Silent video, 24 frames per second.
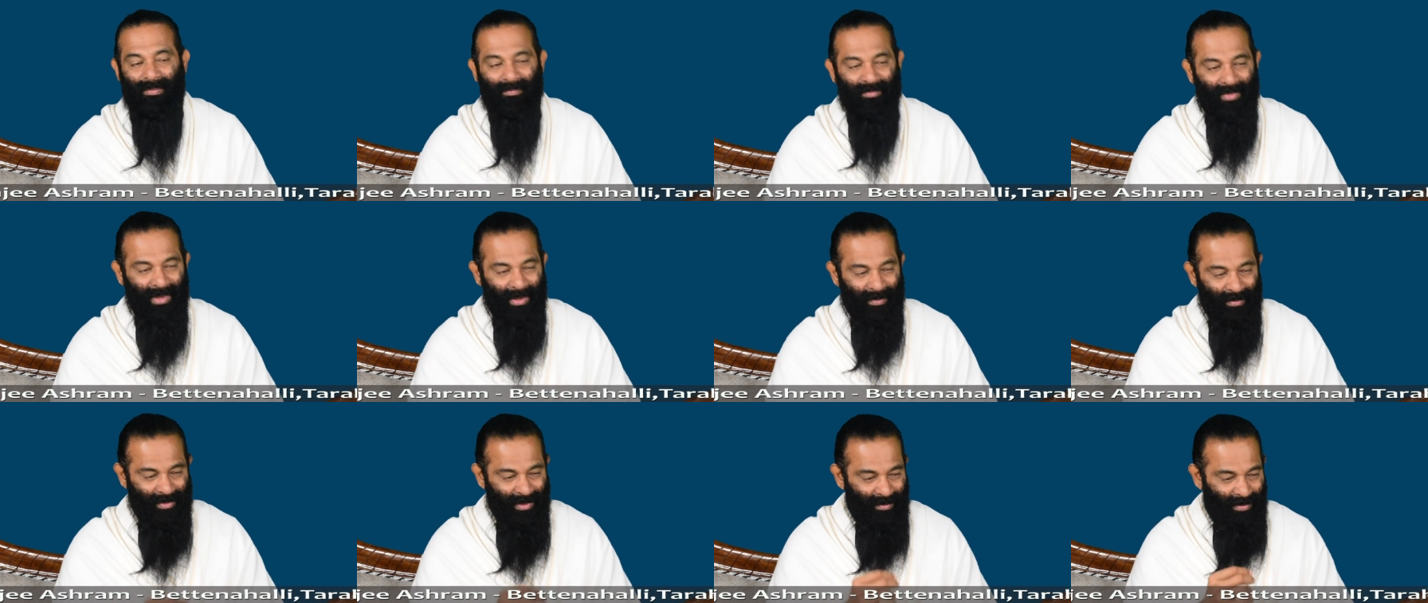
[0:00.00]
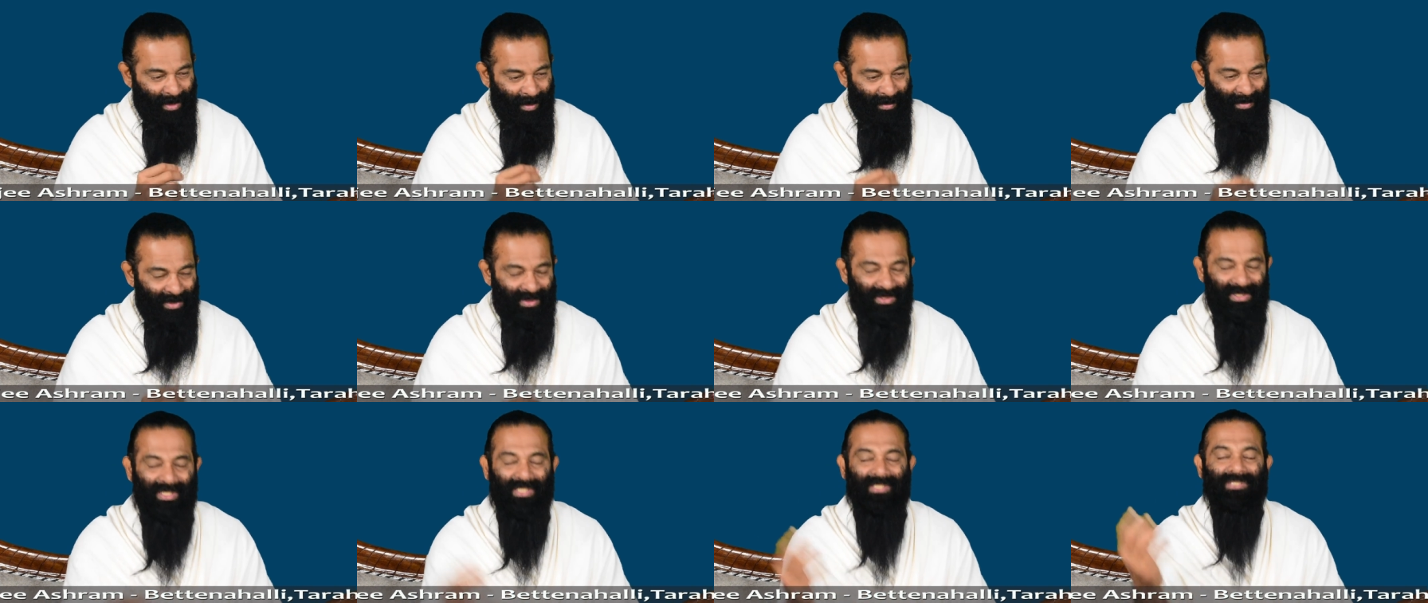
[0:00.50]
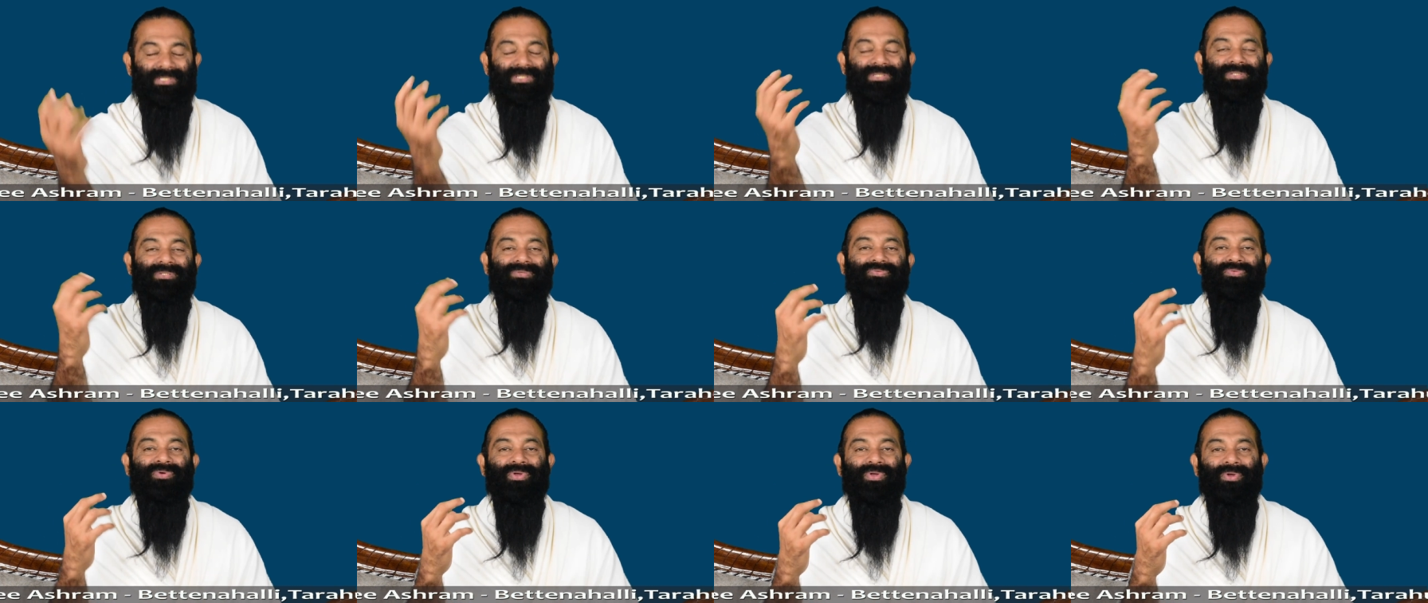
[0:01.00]
People
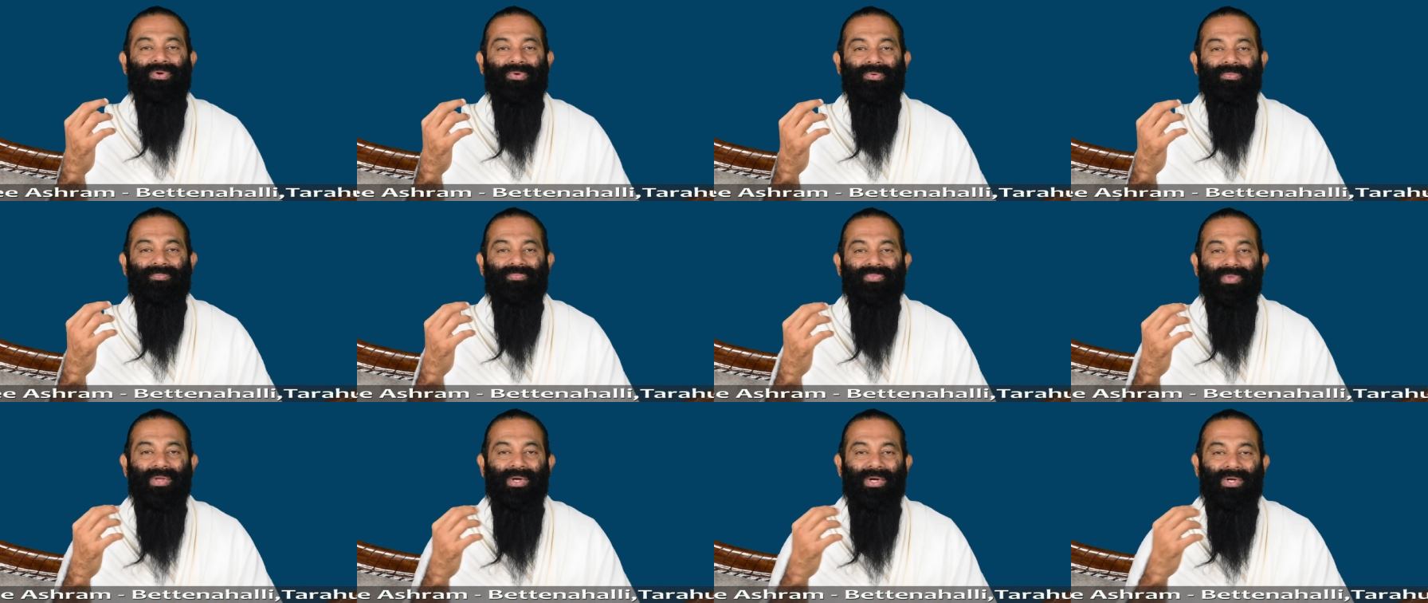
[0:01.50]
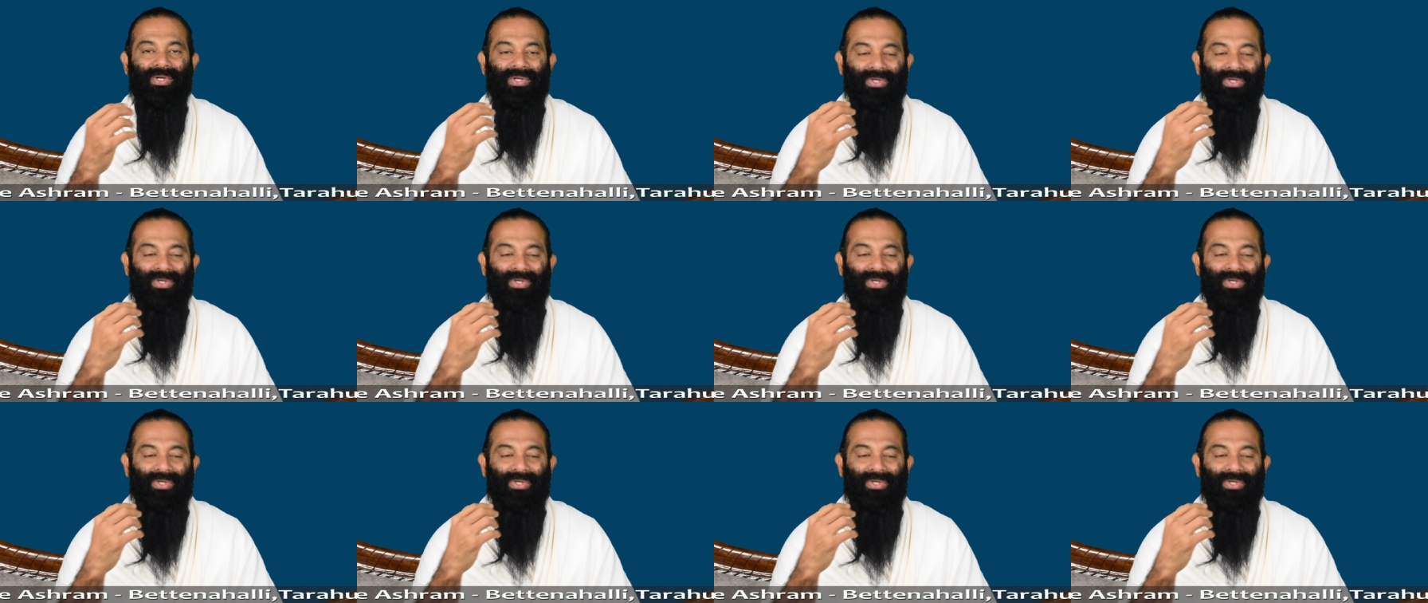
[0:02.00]
publicize for you.